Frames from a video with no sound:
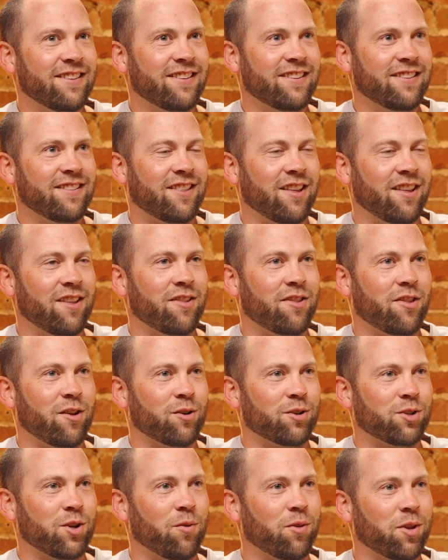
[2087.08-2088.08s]

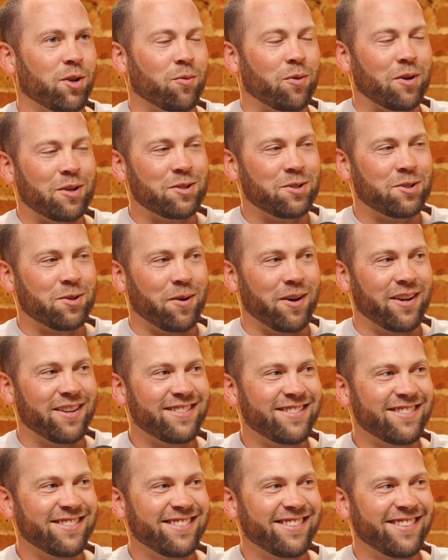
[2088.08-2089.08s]
There's only one
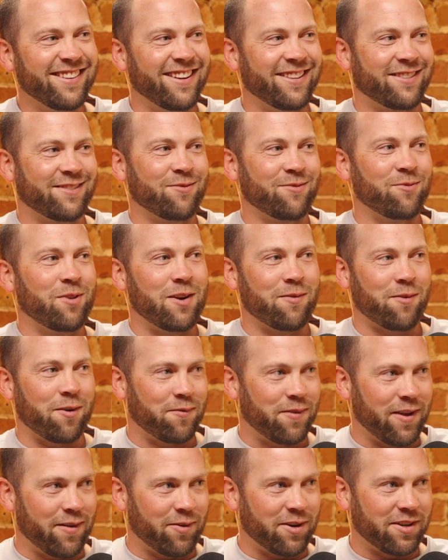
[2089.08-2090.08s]
choice. It's one of our
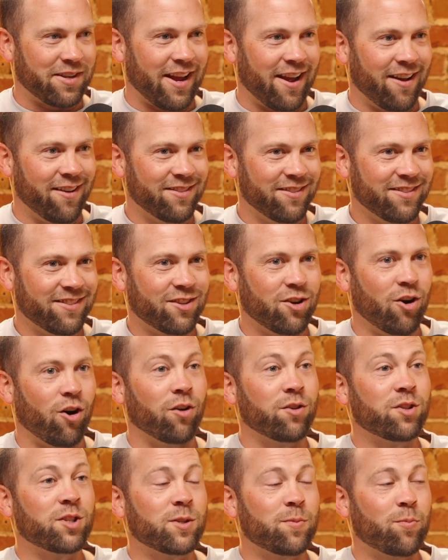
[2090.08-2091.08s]
favorite towns
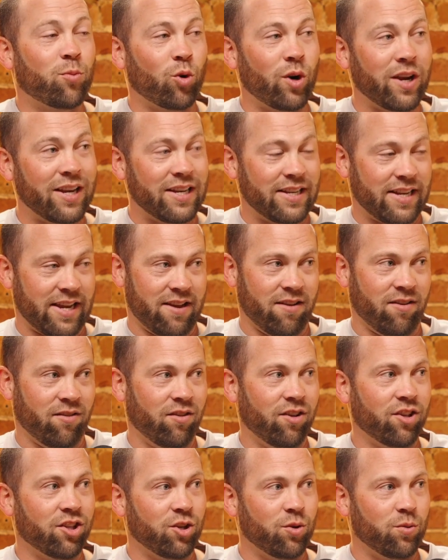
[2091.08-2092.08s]
called
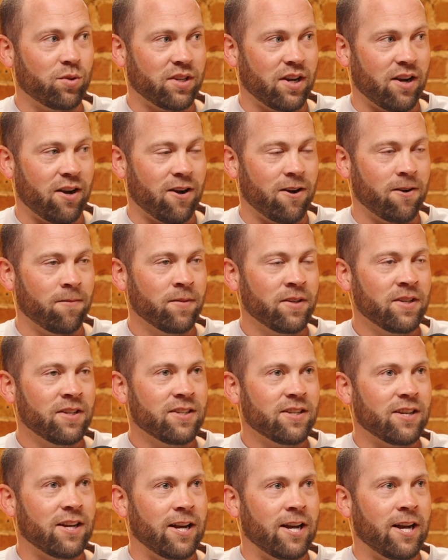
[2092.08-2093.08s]
Springdale, Utah.
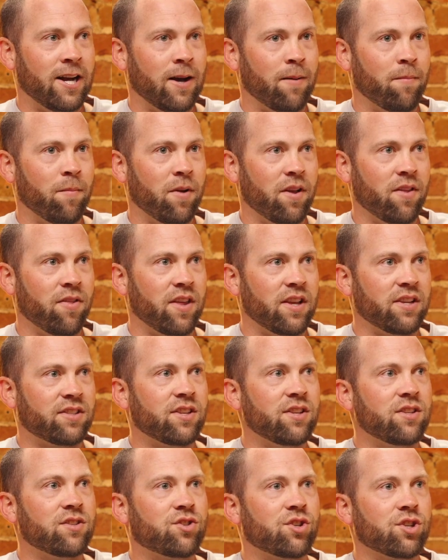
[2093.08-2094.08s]
This
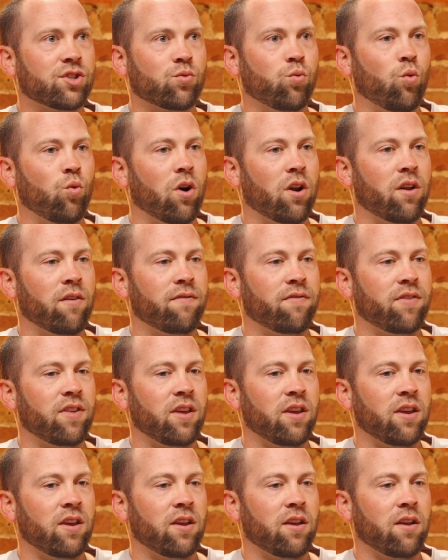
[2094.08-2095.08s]
is just one of
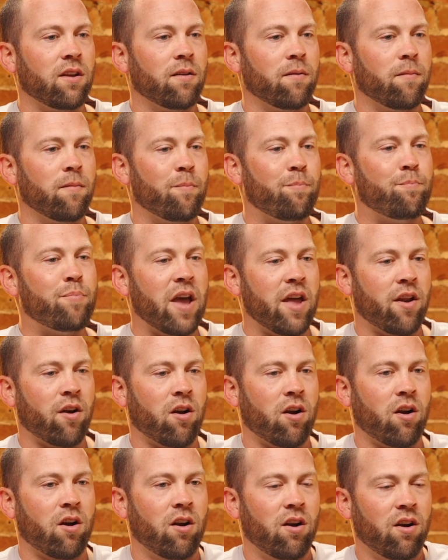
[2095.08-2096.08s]
the
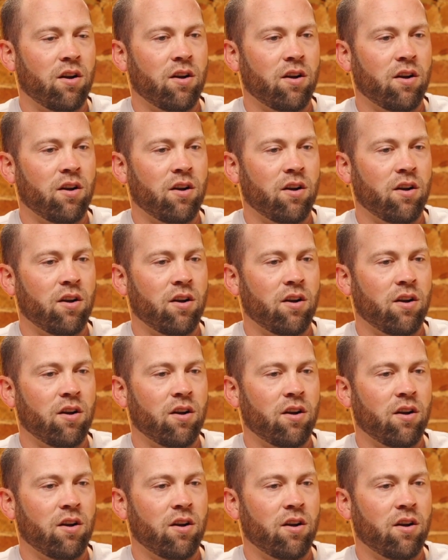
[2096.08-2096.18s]
better